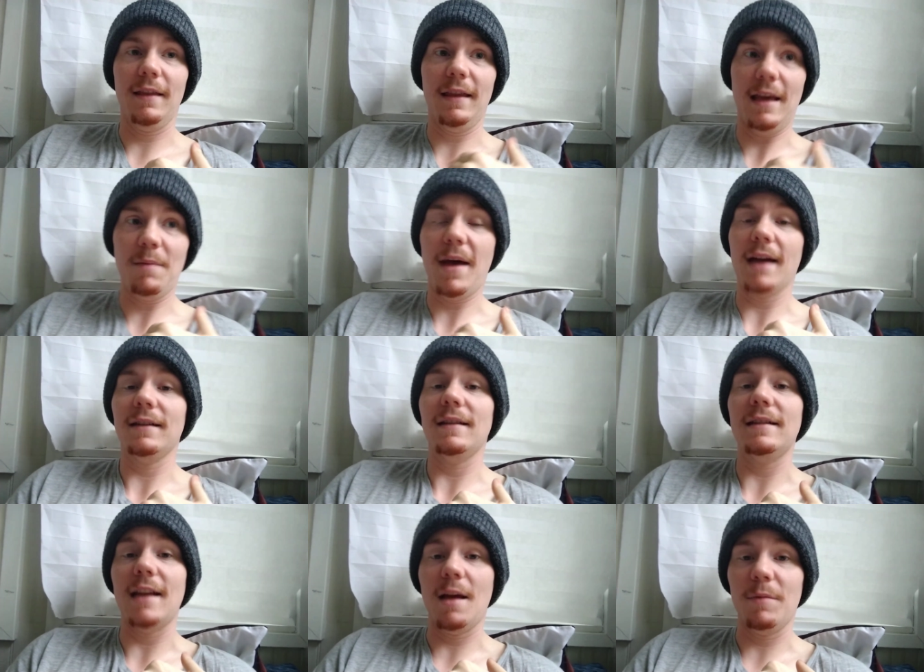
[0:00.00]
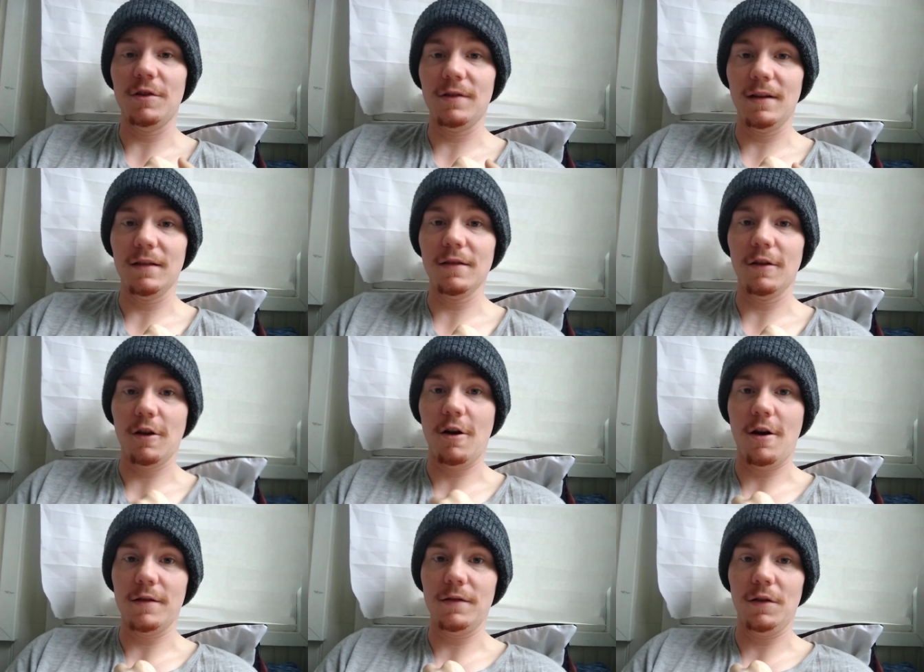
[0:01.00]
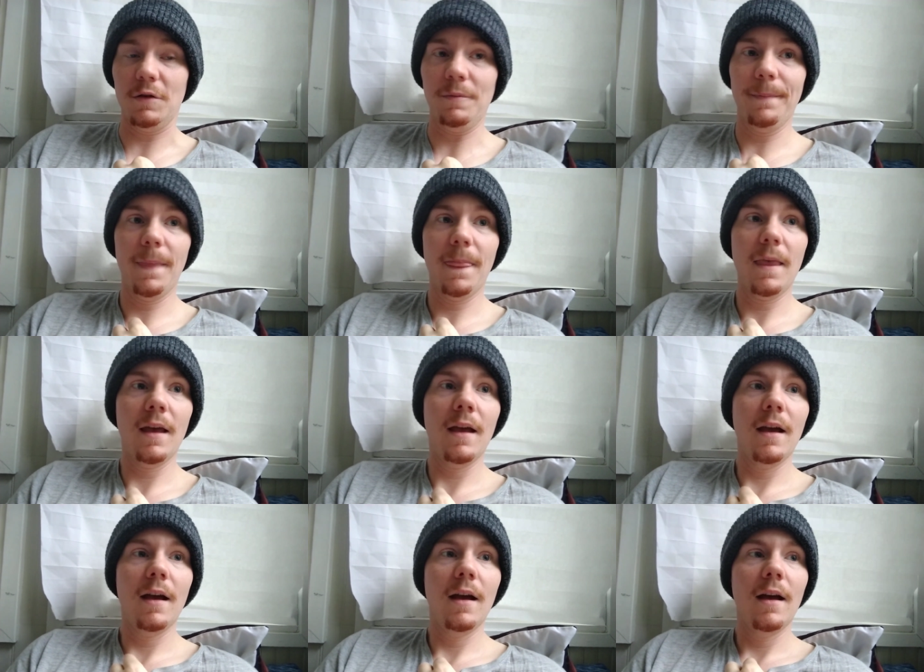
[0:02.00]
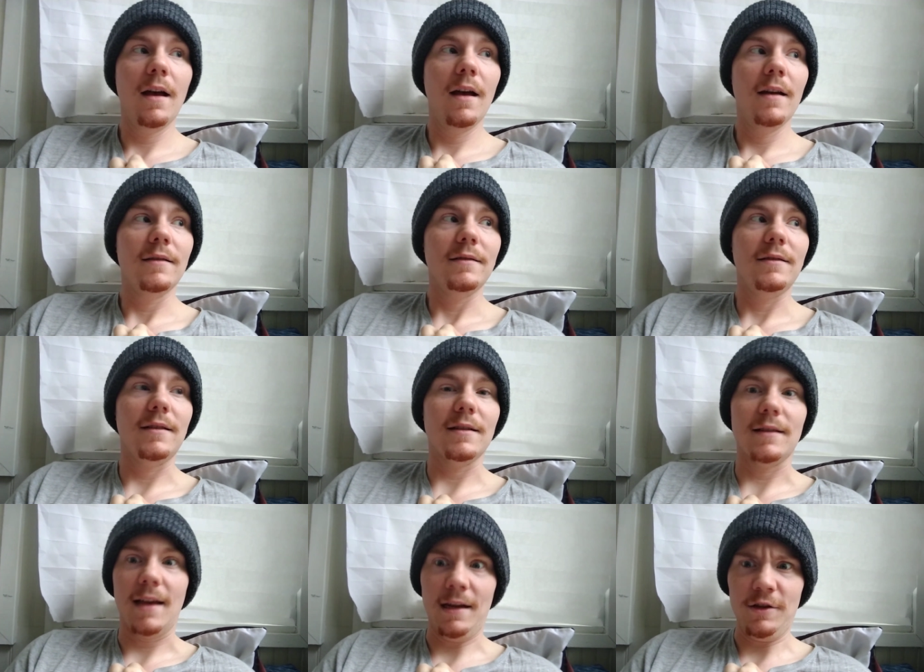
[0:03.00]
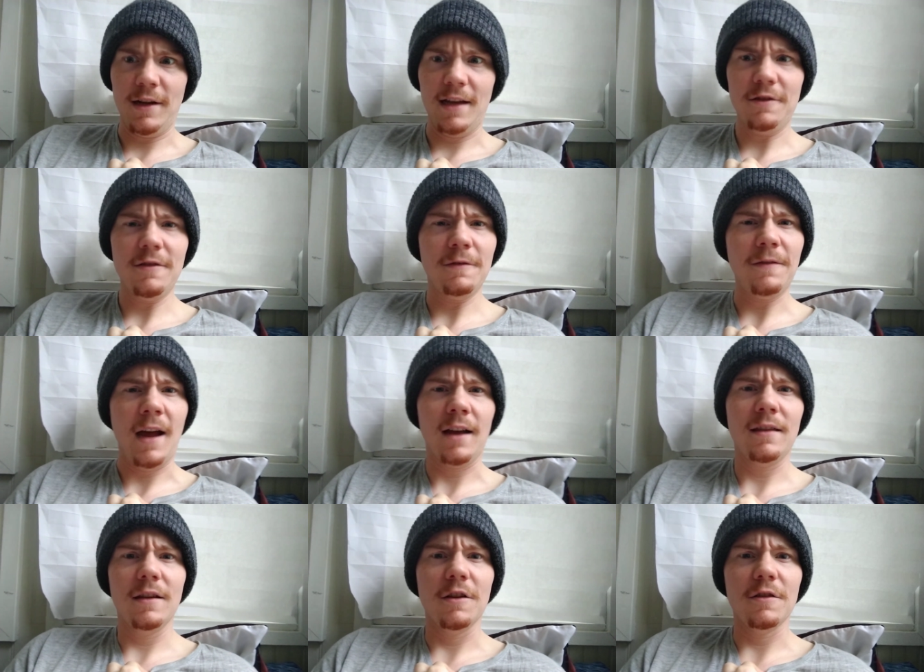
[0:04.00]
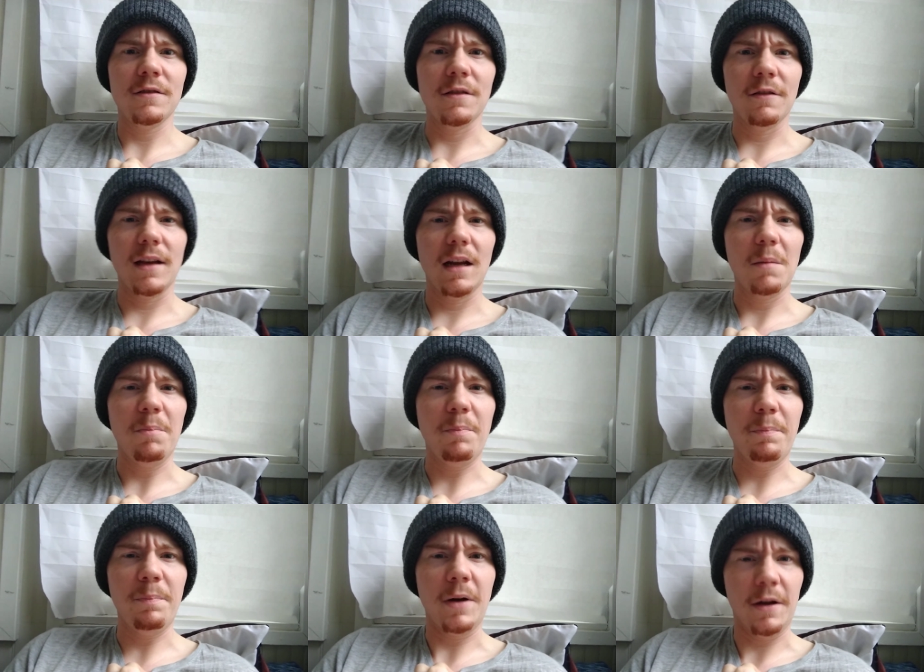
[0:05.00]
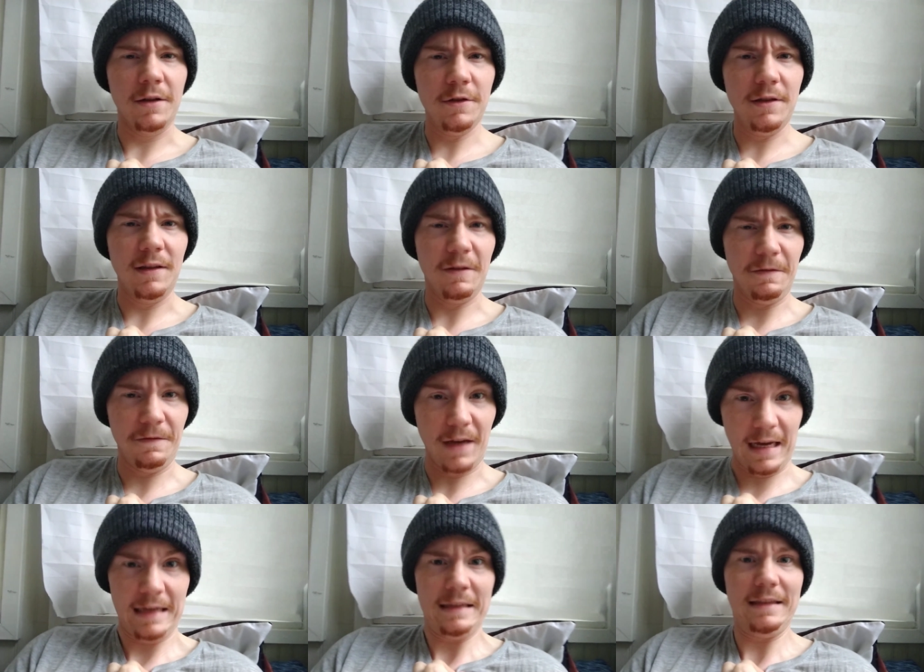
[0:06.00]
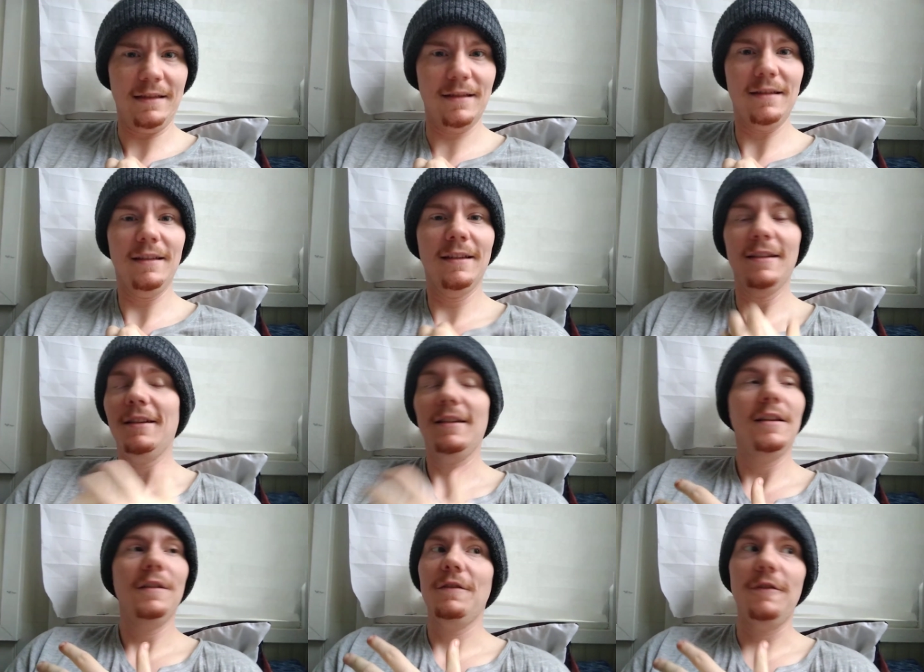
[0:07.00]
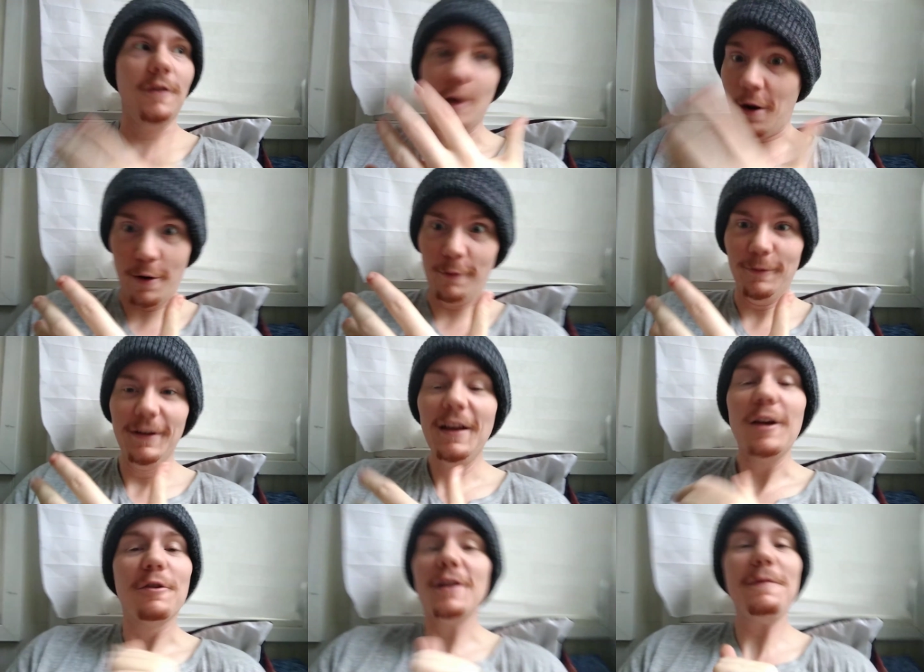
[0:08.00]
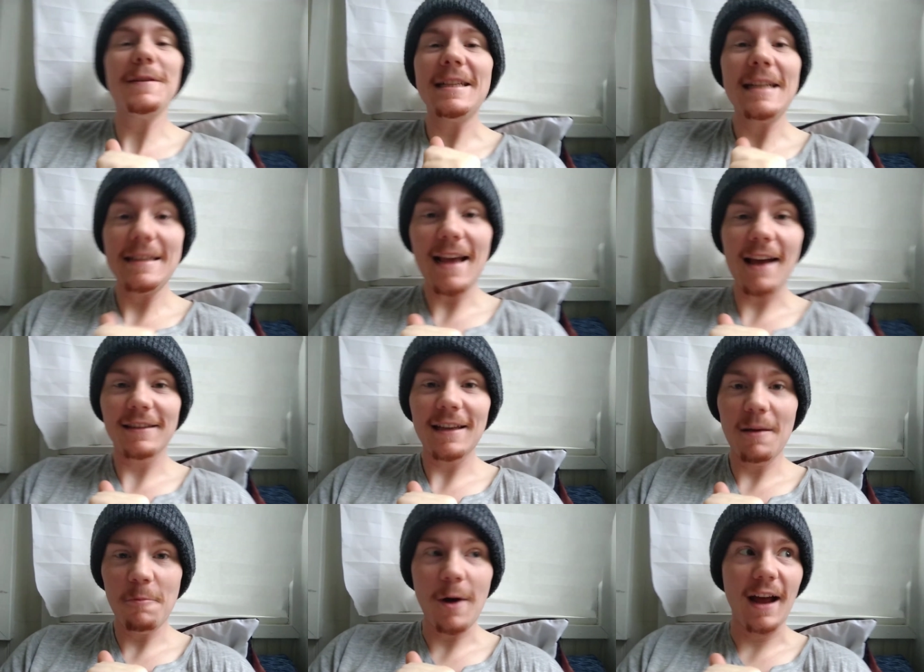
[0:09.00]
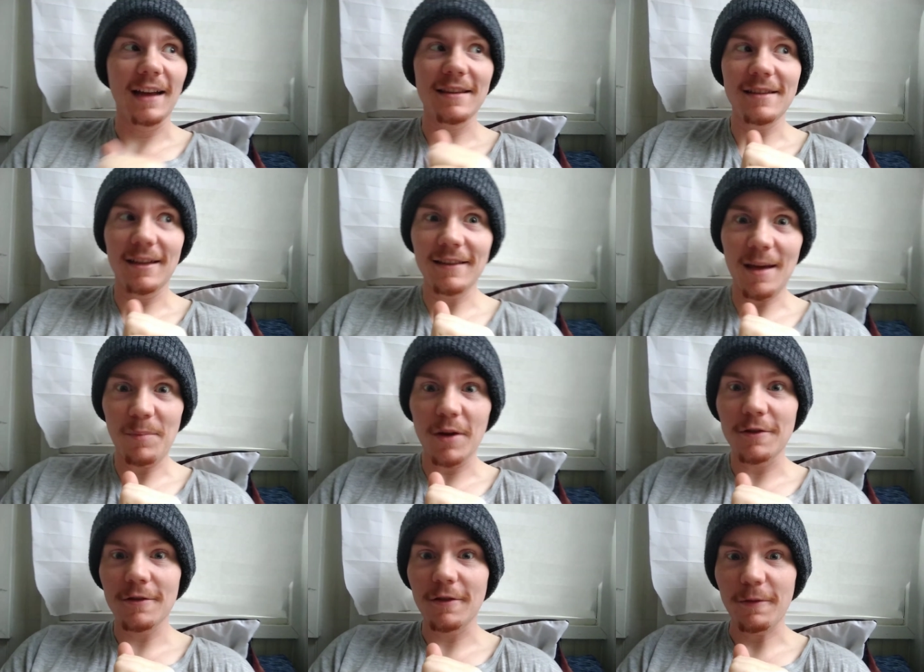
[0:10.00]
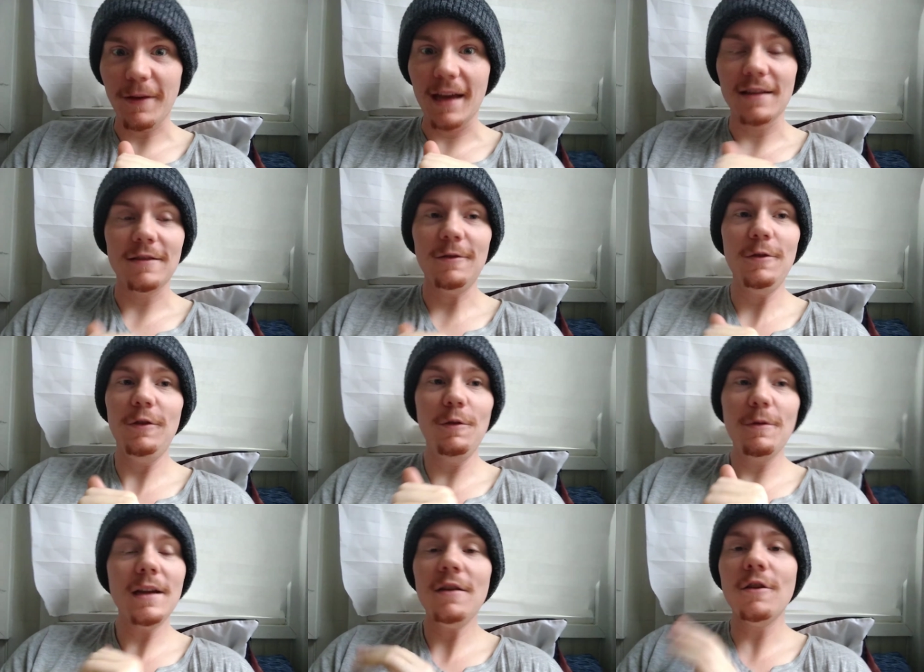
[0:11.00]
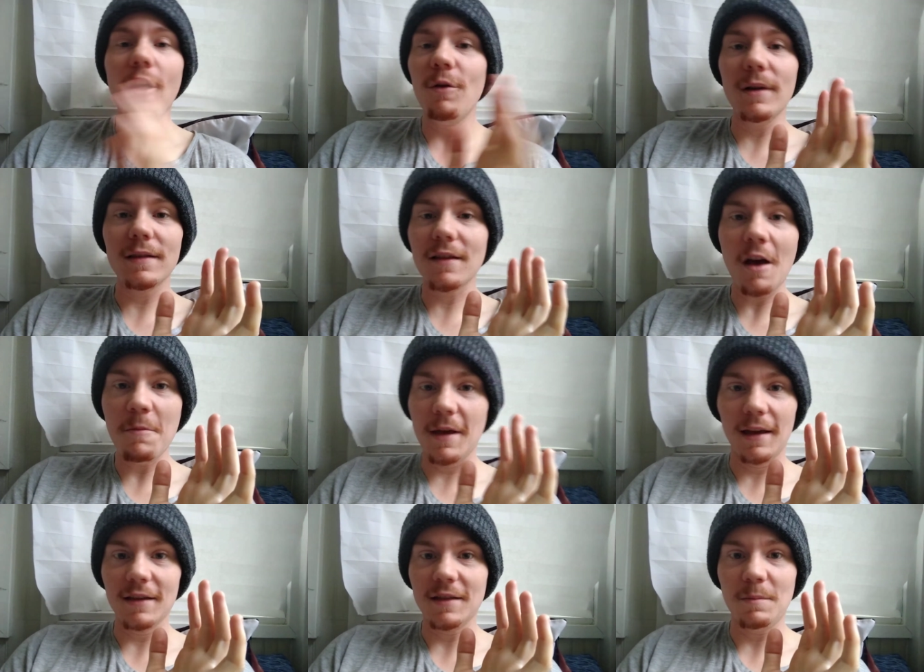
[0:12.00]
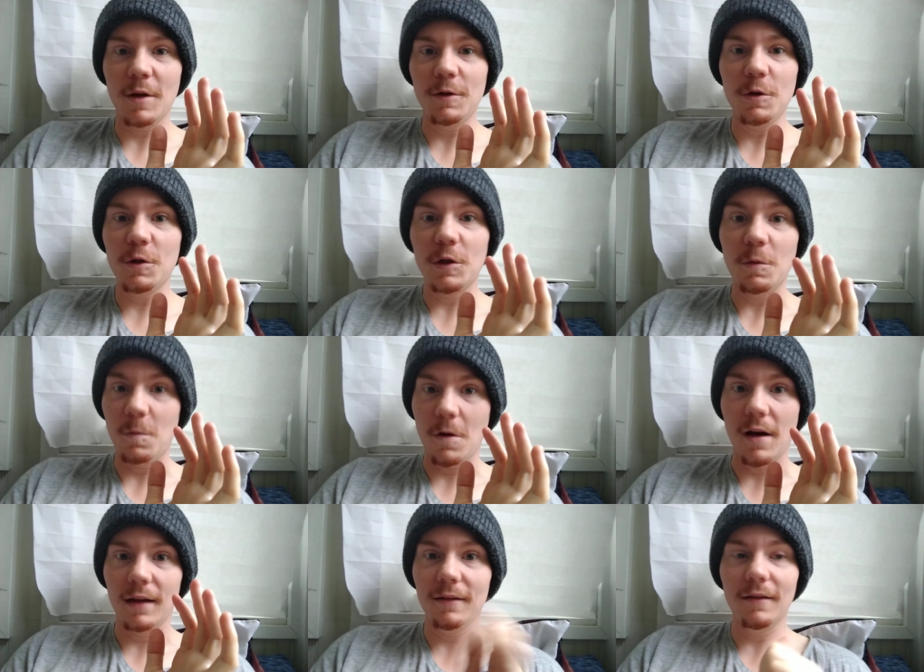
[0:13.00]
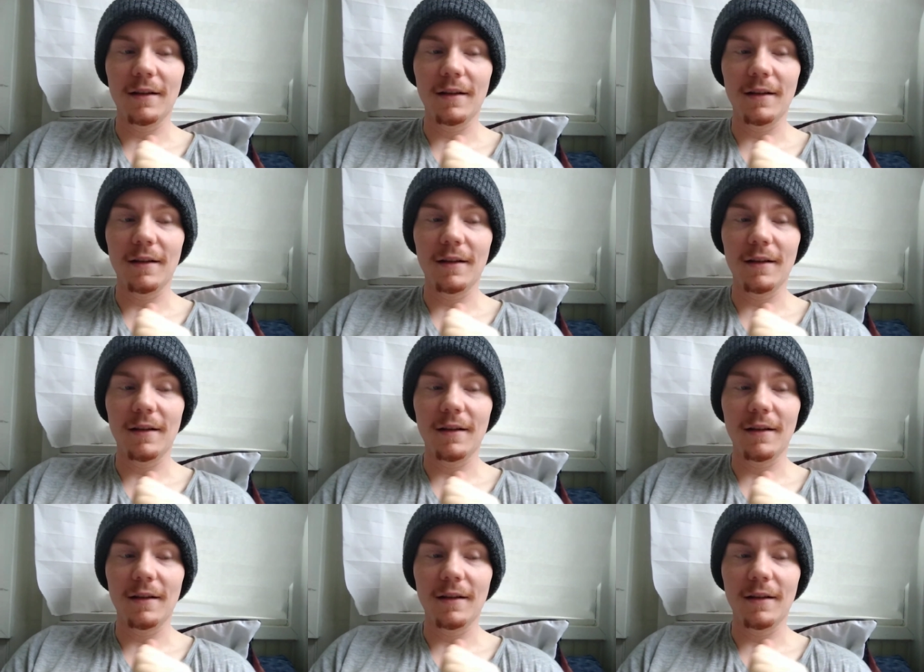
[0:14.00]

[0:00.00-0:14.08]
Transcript: impact and the damage that it's going to cause you. Does that change the fact that you're still getting punched in the face? No. Grief is the exact same way. It's like that punch to the face. You can know it's coming as much as you want,